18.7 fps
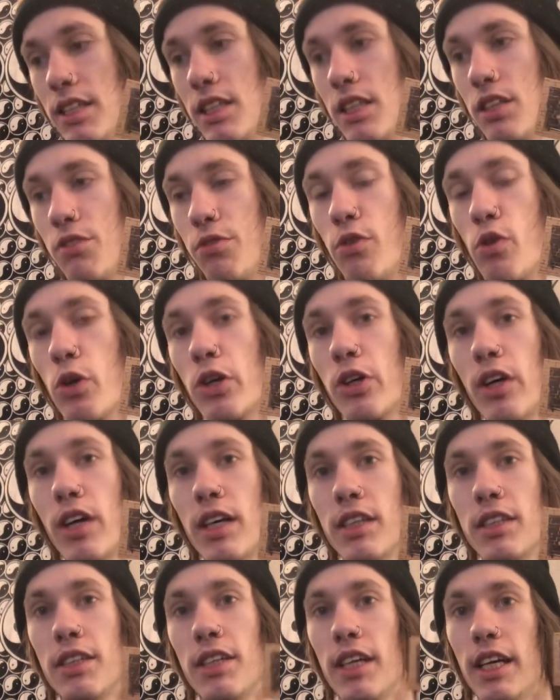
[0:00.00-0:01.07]
it's
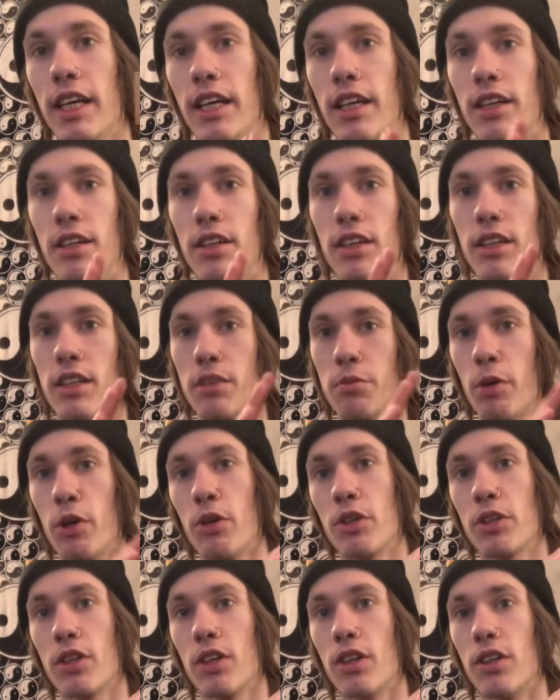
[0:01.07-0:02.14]
4-cross and the
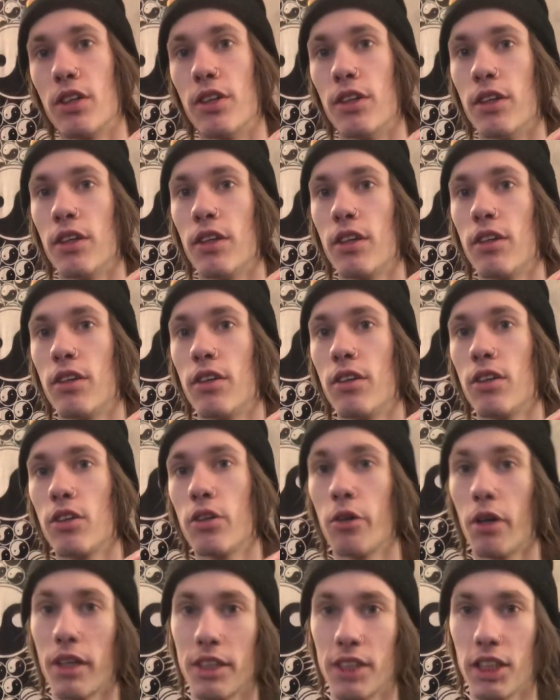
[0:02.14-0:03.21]
spokes are
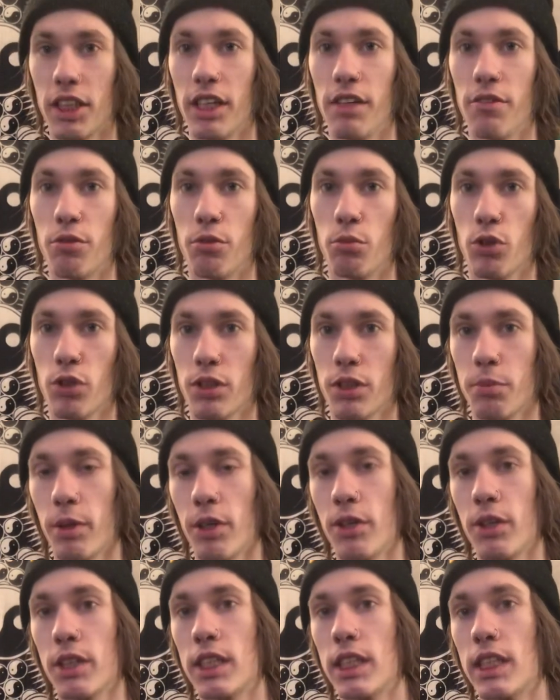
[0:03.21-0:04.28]
crossing even more
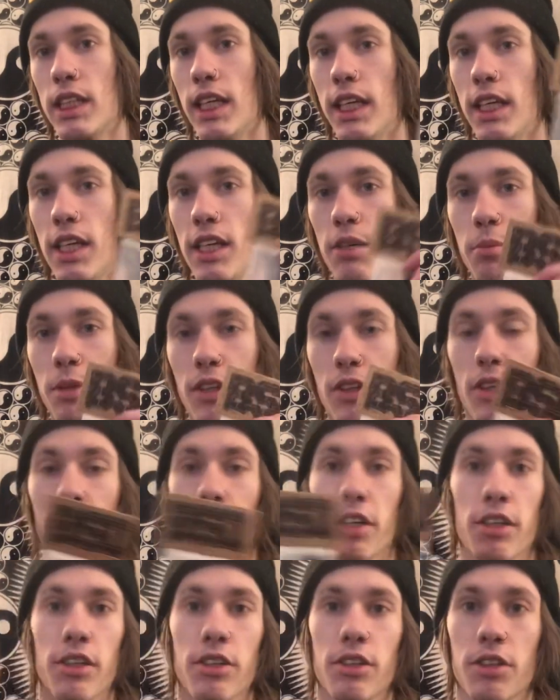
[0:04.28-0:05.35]
spokes, they need to be
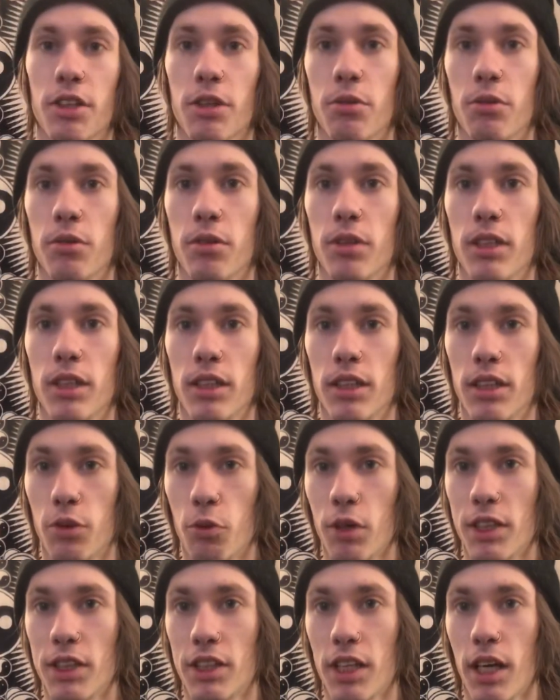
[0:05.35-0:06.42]
longer. So the
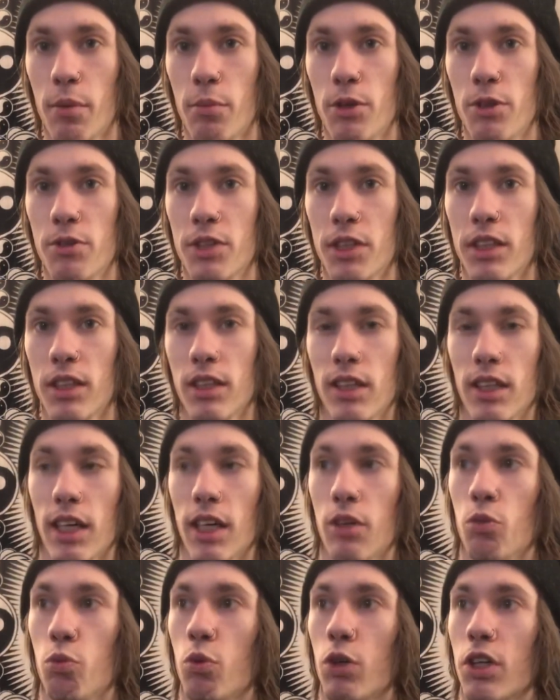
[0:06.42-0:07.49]
ones I'm using that
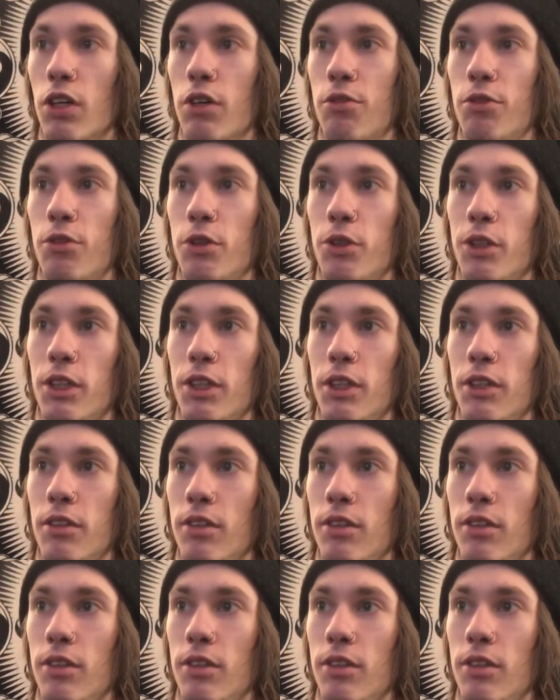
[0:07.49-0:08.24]
work for